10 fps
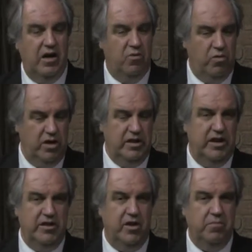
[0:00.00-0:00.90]

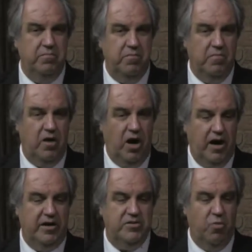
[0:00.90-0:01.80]
really in their
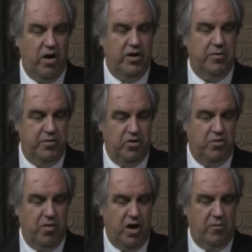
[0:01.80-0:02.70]
hearts wanted to build
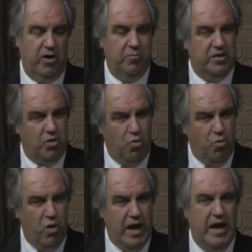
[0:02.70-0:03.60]
the monorail, but the
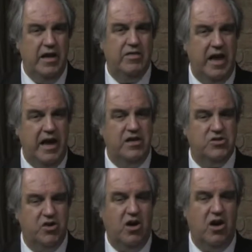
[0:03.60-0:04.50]
way they
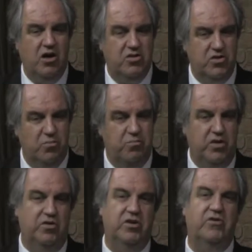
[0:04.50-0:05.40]
saw to
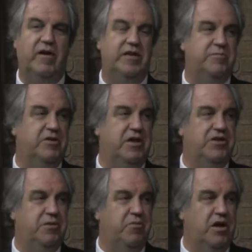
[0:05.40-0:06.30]
build a
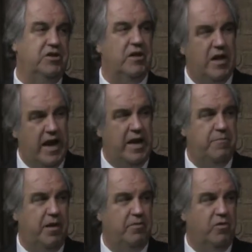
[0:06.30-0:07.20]
transportation project, any
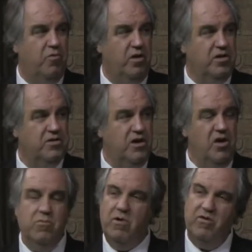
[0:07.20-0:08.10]
public works,
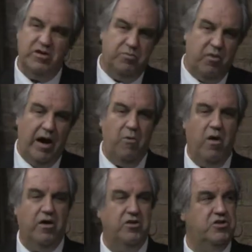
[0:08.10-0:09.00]
whether it's
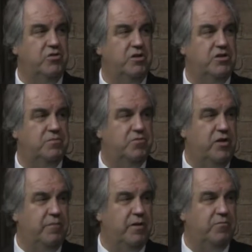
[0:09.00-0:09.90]
Brightwater sewage
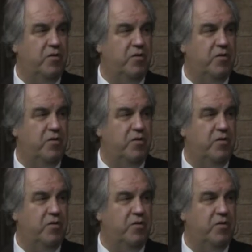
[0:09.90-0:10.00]
treatment